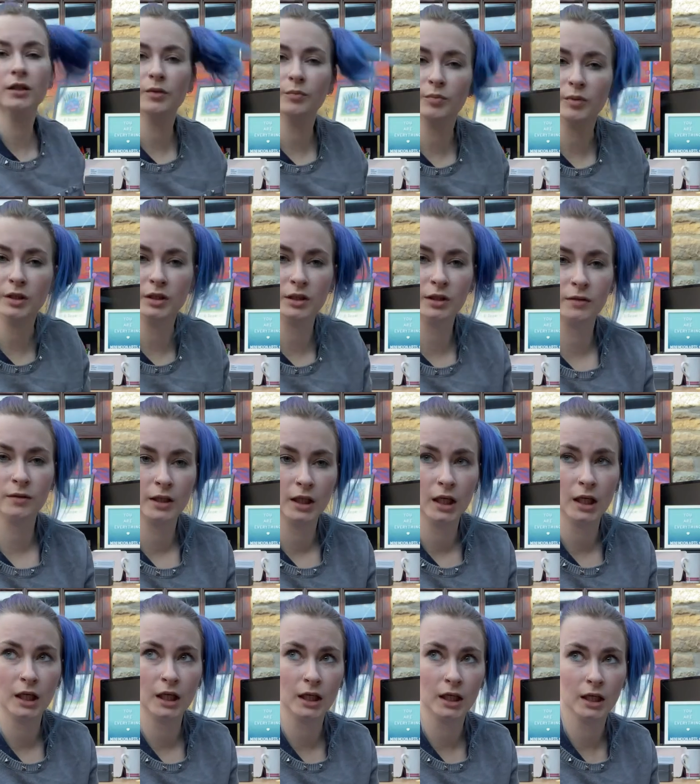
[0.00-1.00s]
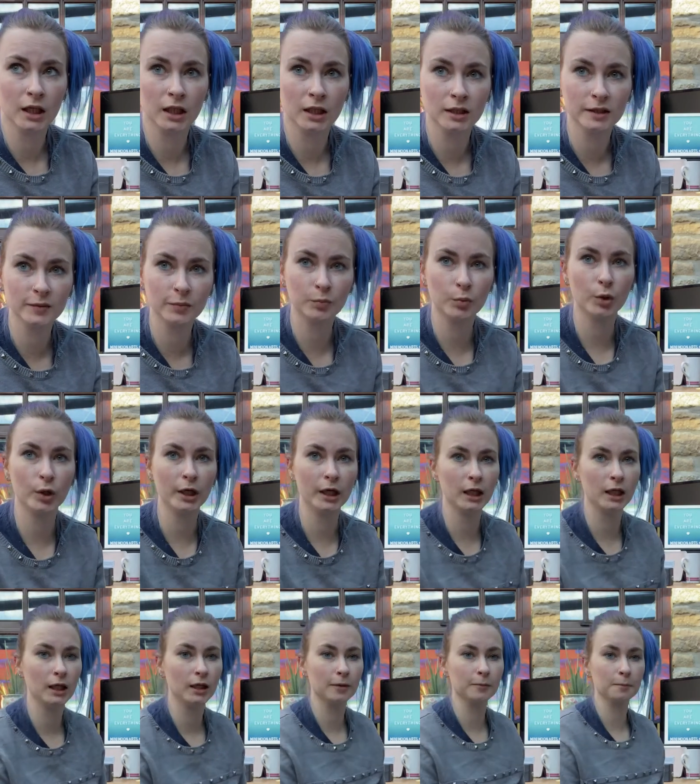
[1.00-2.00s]
to be doing is
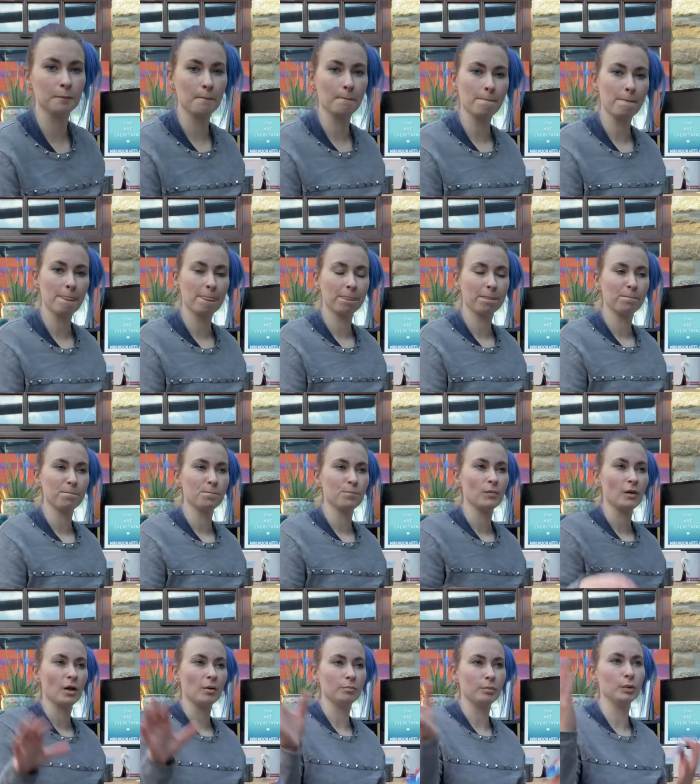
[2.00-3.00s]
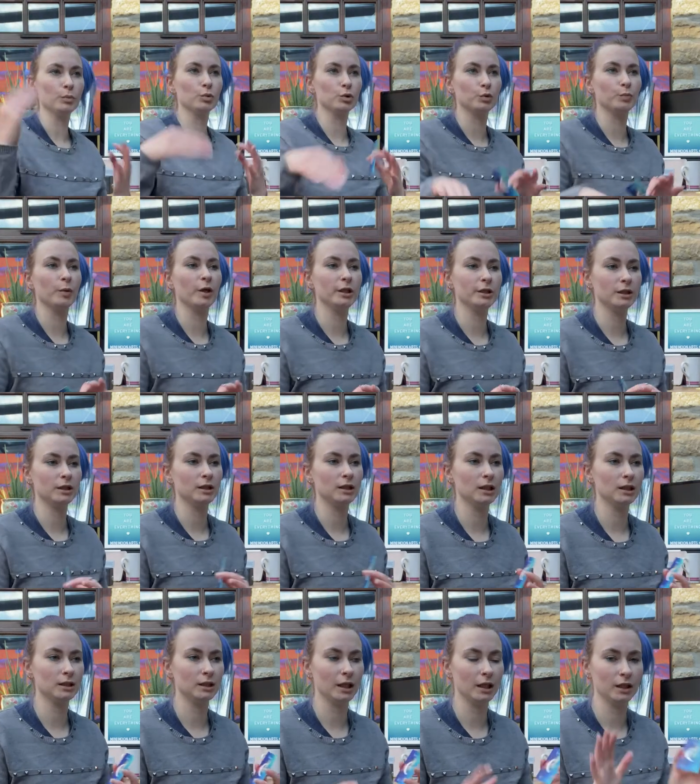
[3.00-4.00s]
putting people's
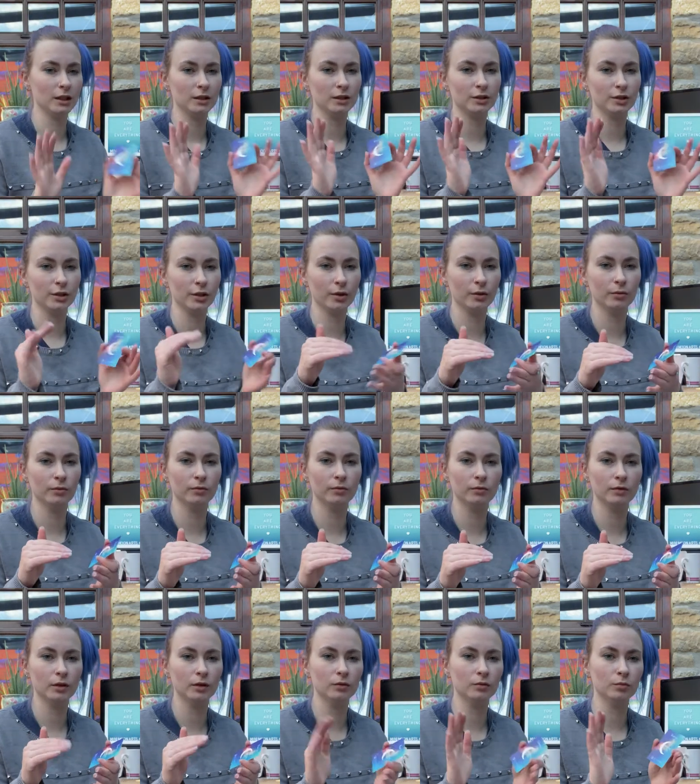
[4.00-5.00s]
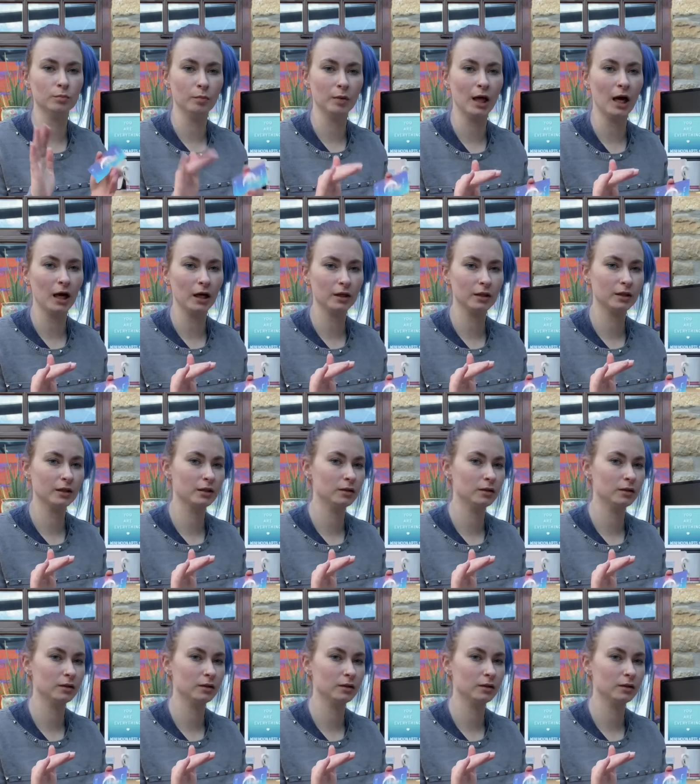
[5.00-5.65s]
purchases into little black